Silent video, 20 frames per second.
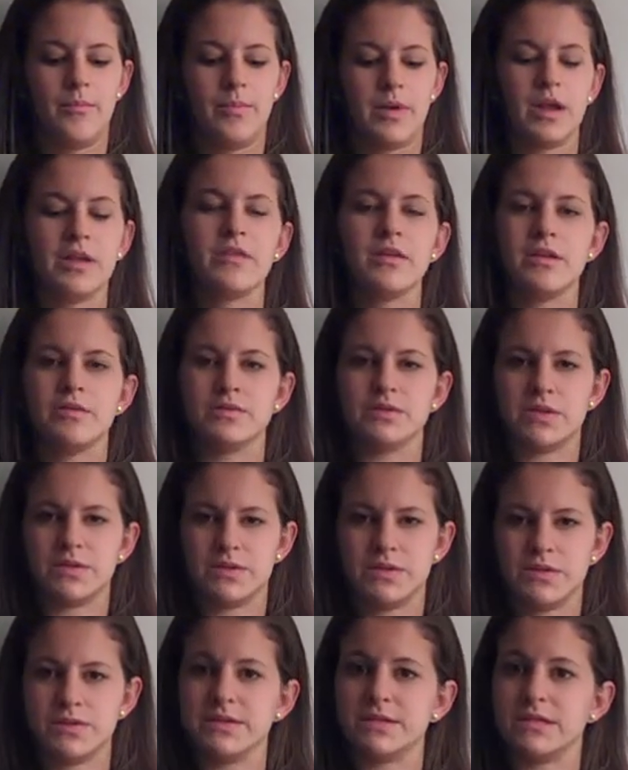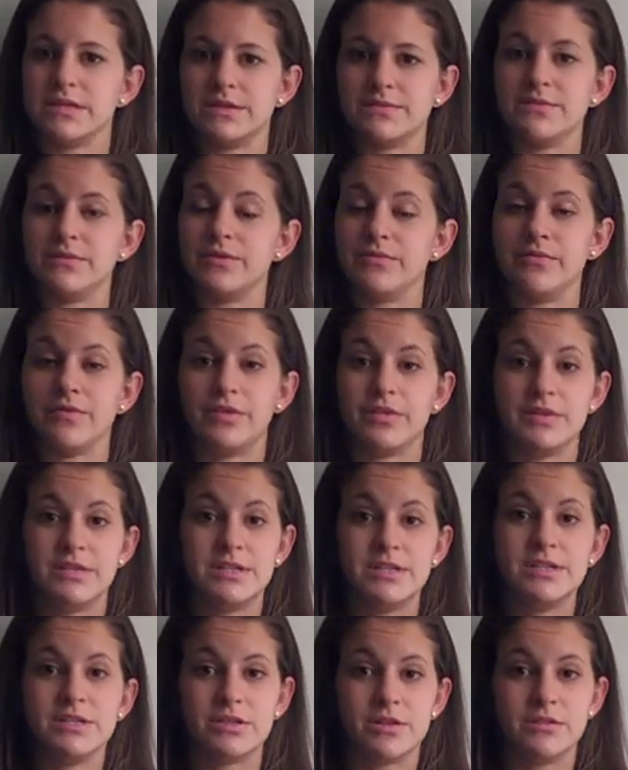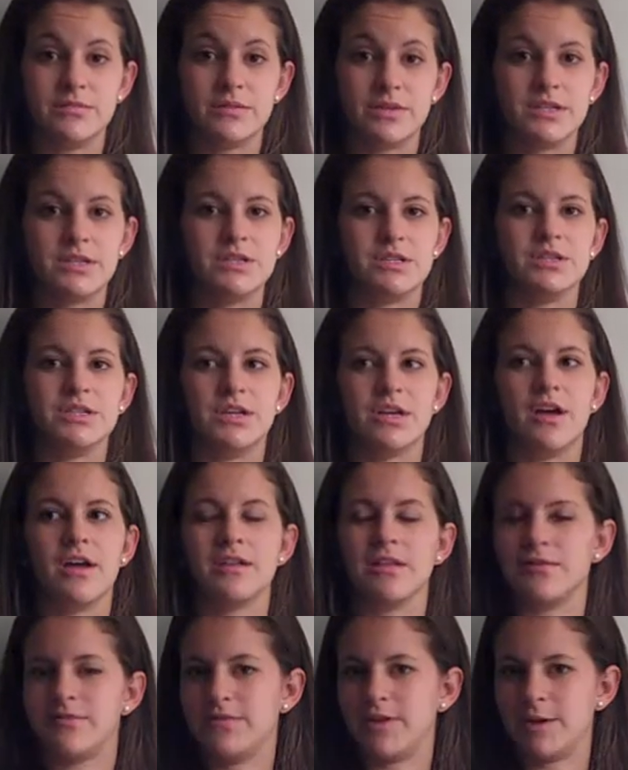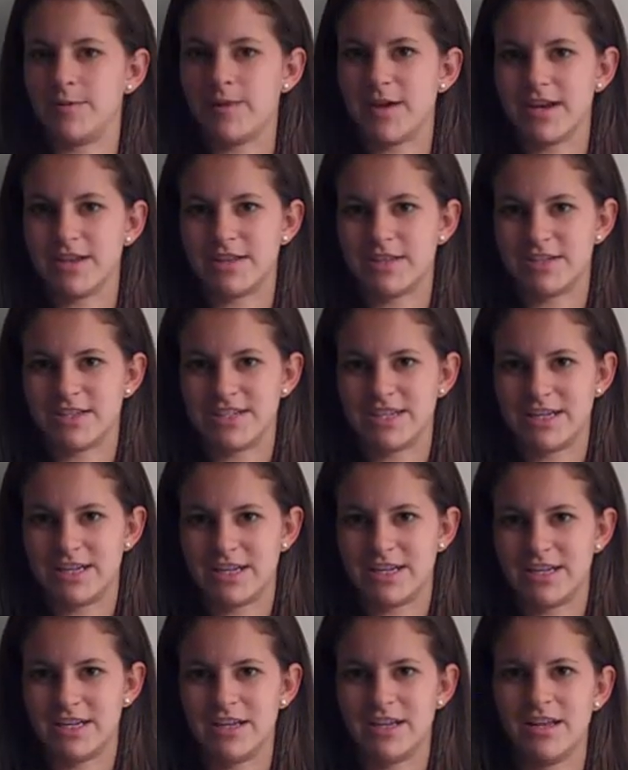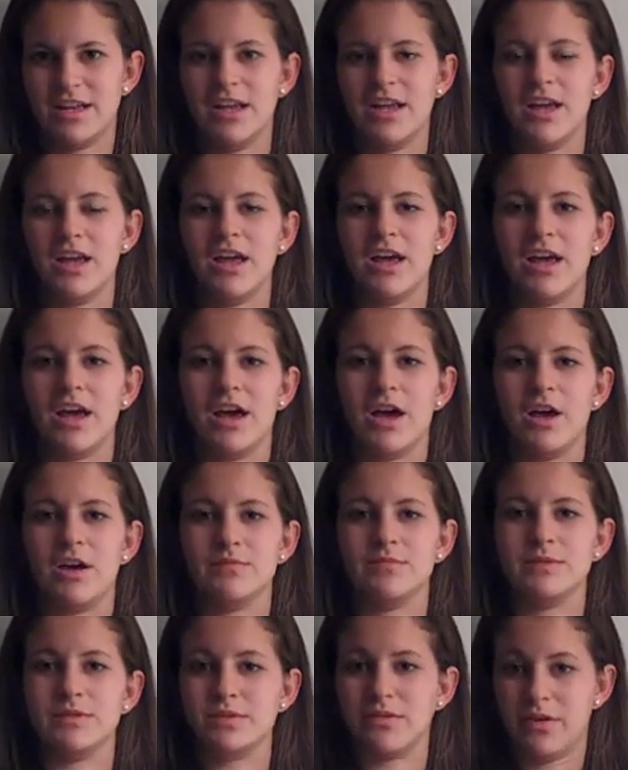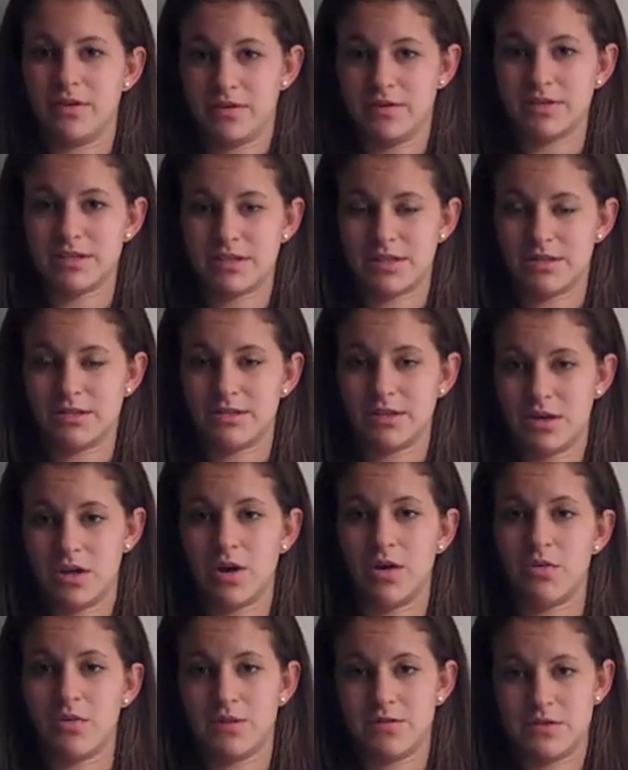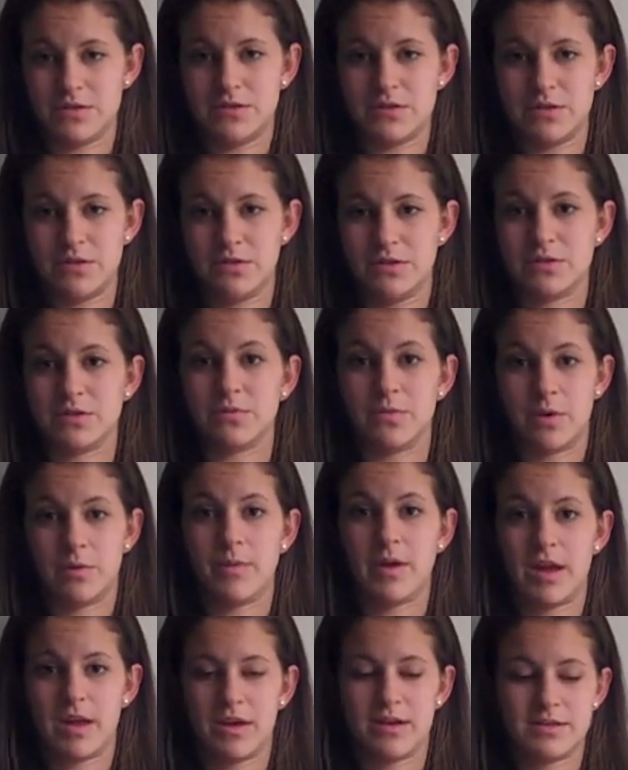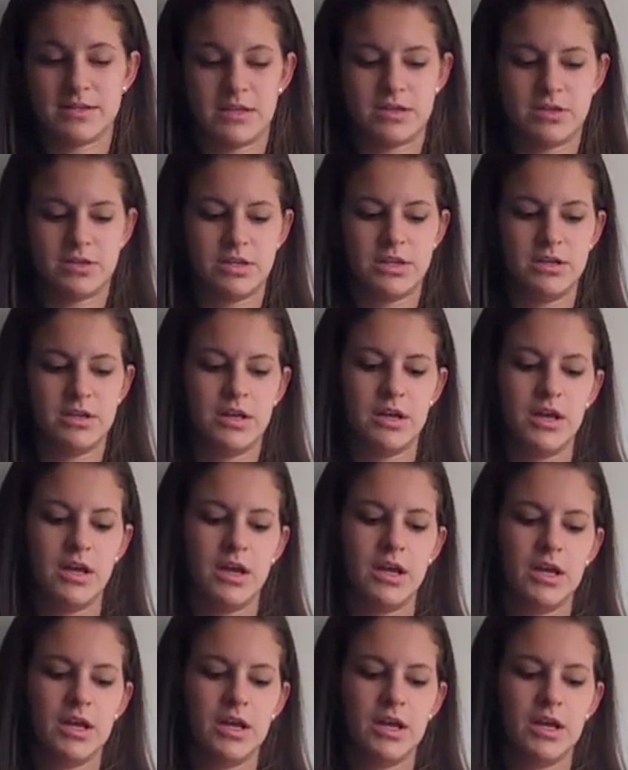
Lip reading: But I think it was also successful for the teacher because she got the feedback that she needed to know that the students were paying attention.